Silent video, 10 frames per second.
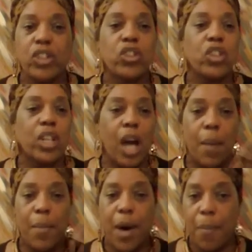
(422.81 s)
It should
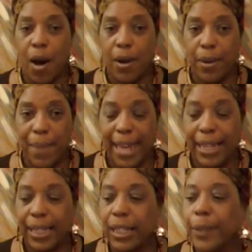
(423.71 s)
come up
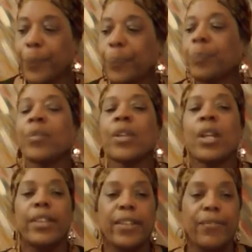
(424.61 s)
automatically.
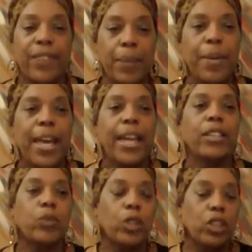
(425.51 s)
The event
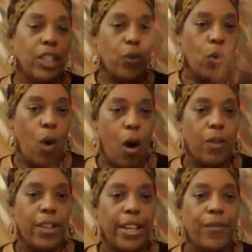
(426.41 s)
page would give you
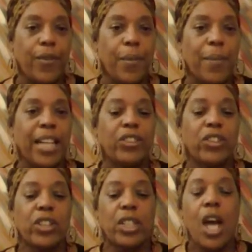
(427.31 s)
all the
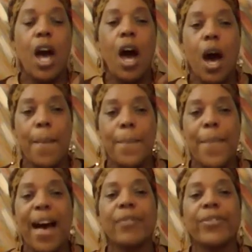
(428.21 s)
information
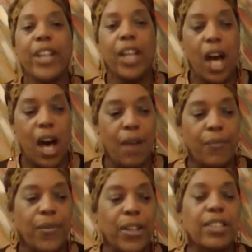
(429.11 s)
about the
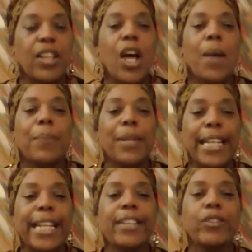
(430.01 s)
conference.
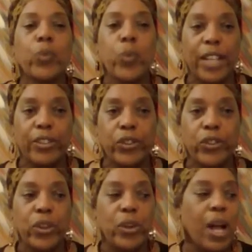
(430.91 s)
Please
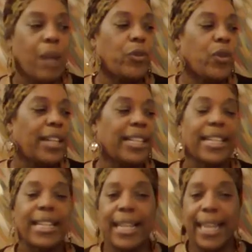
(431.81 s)
register. I'm trying to
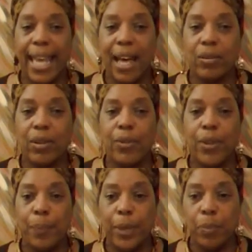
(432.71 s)
get a count of
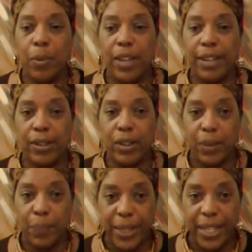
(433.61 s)
the people that's going
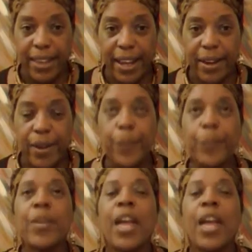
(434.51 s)
to be there.